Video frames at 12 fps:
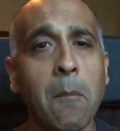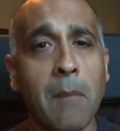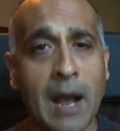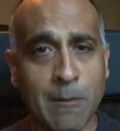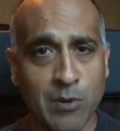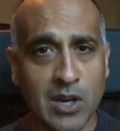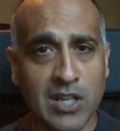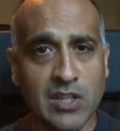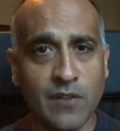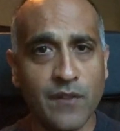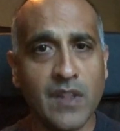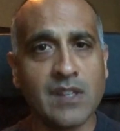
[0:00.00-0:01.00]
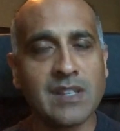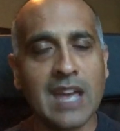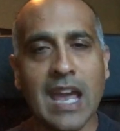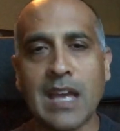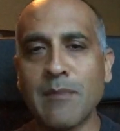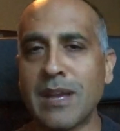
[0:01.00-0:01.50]
My prediction for this
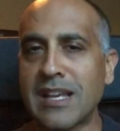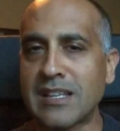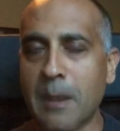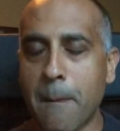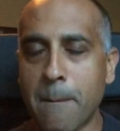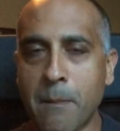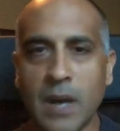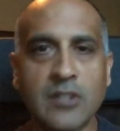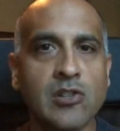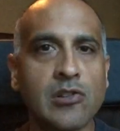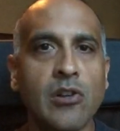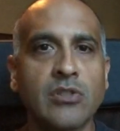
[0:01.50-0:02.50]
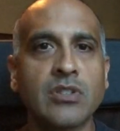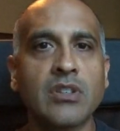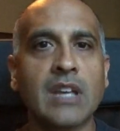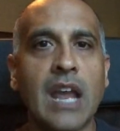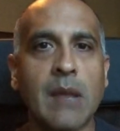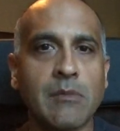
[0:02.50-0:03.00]
game is a much closer
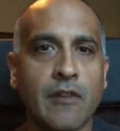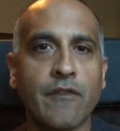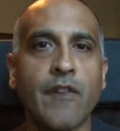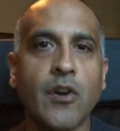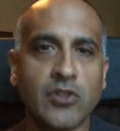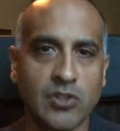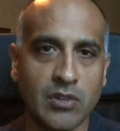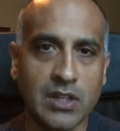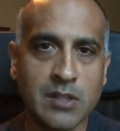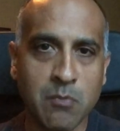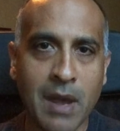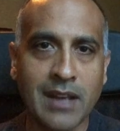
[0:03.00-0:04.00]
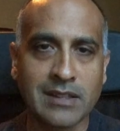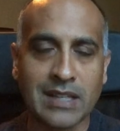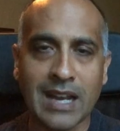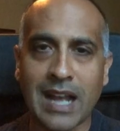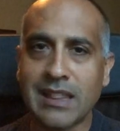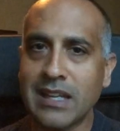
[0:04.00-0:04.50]
game than folks are
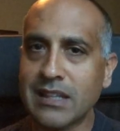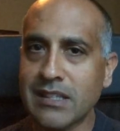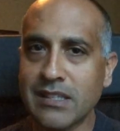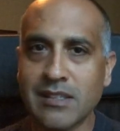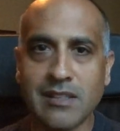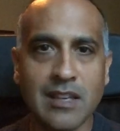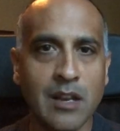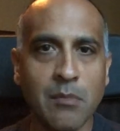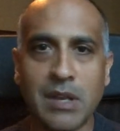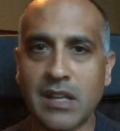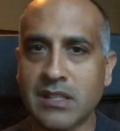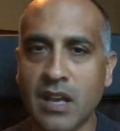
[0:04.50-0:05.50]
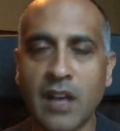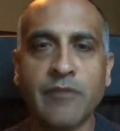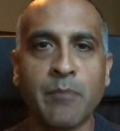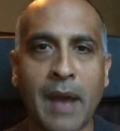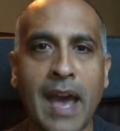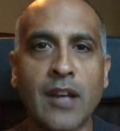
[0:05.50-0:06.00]
expecting. I think this is going to be a
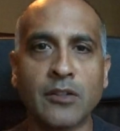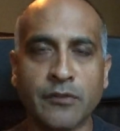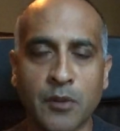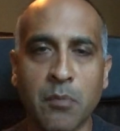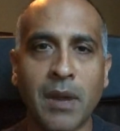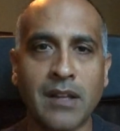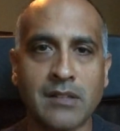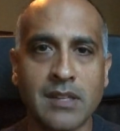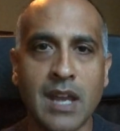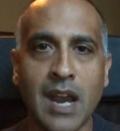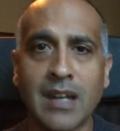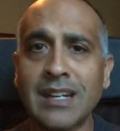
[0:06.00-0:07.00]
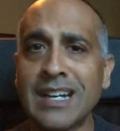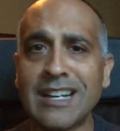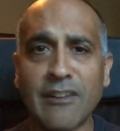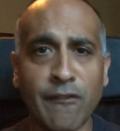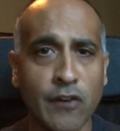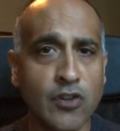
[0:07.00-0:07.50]
tough battle for Penn State.
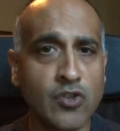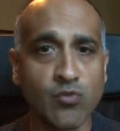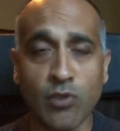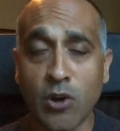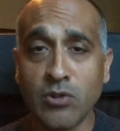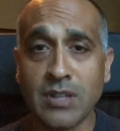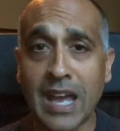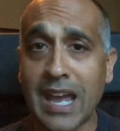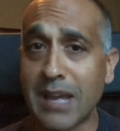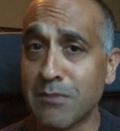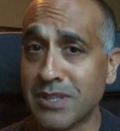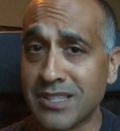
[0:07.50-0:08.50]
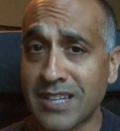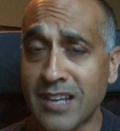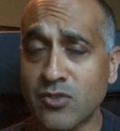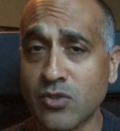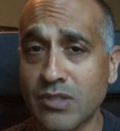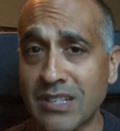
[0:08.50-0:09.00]
First road game
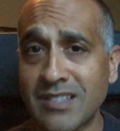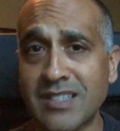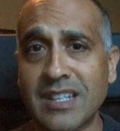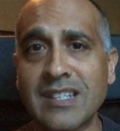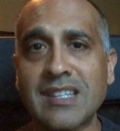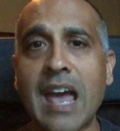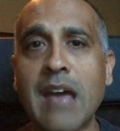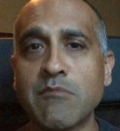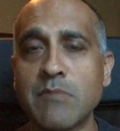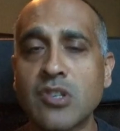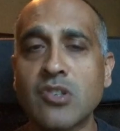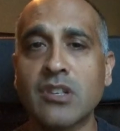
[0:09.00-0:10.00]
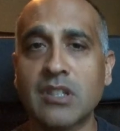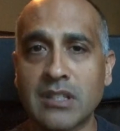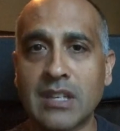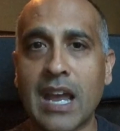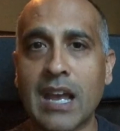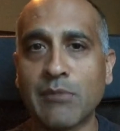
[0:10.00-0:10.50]
essentially since that
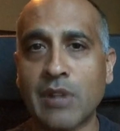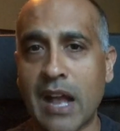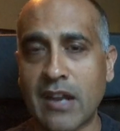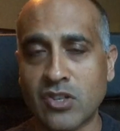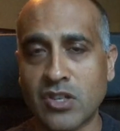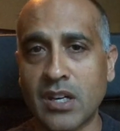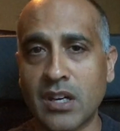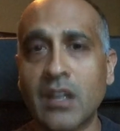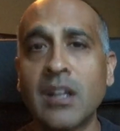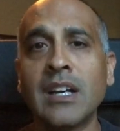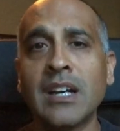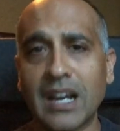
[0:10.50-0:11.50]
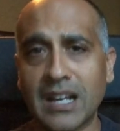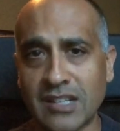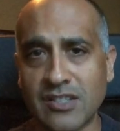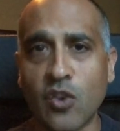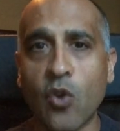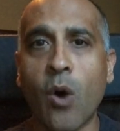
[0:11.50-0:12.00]
Michigan game last year
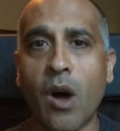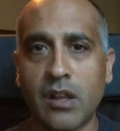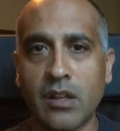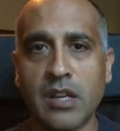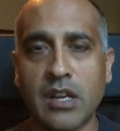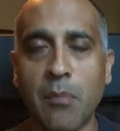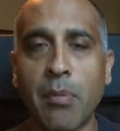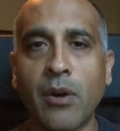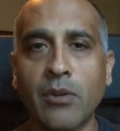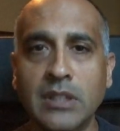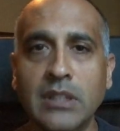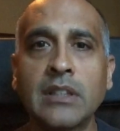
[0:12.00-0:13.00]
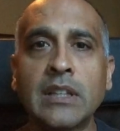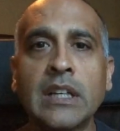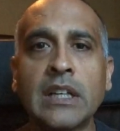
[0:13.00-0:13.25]
against a quality opponent.